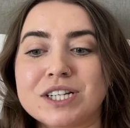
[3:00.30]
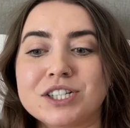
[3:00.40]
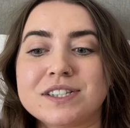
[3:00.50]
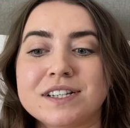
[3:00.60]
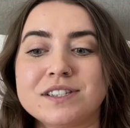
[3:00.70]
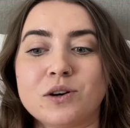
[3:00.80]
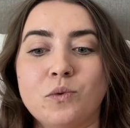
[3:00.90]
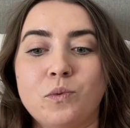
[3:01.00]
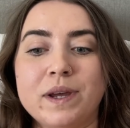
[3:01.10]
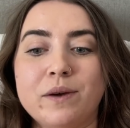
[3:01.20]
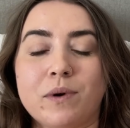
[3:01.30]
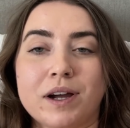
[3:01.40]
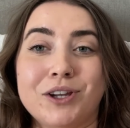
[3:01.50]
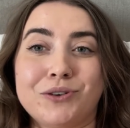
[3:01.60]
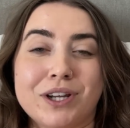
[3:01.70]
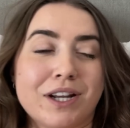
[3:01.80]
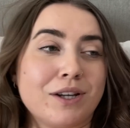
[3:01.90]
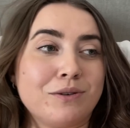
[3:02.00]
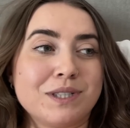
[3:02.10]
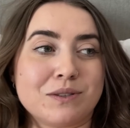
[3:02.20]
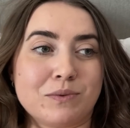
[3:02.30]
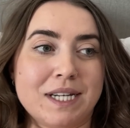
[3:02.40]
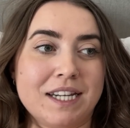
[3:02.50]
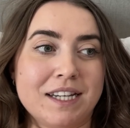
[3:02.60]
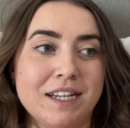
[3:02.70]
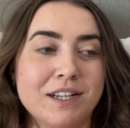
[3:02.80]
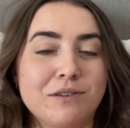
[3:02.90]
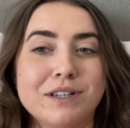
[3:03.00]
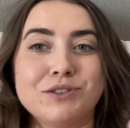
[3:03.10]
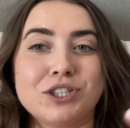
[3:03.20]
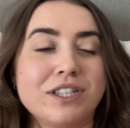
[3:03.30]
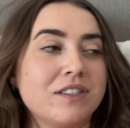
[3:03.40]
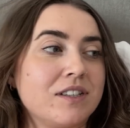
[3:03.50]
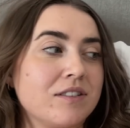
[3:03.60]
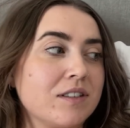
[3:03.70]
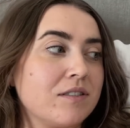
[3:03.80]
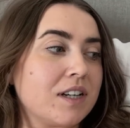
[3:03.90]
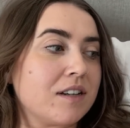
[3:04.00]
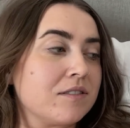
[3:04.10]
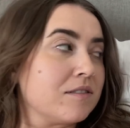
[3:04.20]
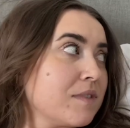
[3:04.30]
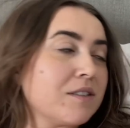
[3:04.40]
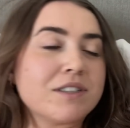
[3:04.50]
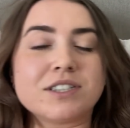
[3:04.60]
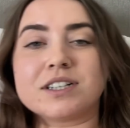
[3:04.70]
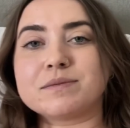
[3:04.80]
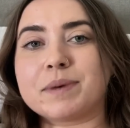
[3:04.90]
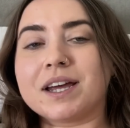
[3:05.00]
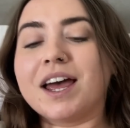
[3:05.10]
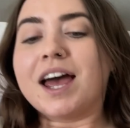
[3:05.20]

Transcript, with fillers: she said, so we want you to get it. Who is we? What if she secretly owns the house? I don't think she does. But